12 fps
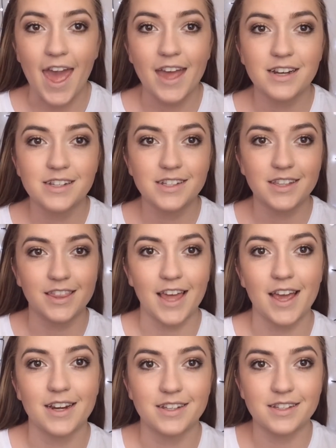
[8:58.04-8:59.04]
And
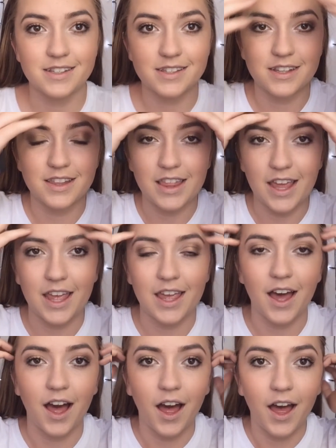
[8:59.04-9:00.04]
that is
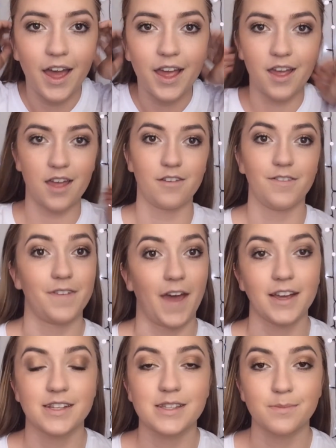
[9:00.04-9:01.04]
the eye and
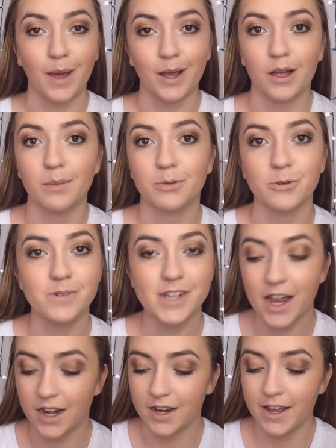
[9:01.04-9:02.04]
face makeup all
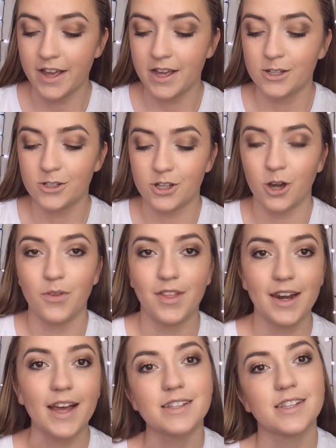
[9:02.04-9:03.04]
done. So
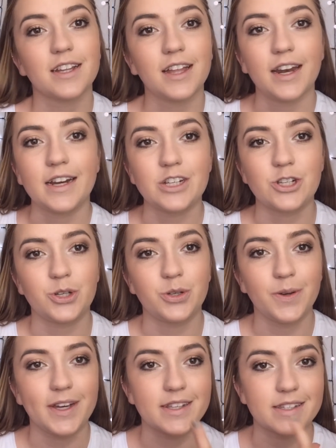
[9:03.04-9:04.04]
the last thing that I need to
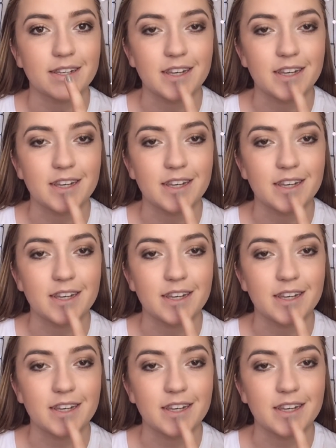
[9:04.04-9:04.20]
do is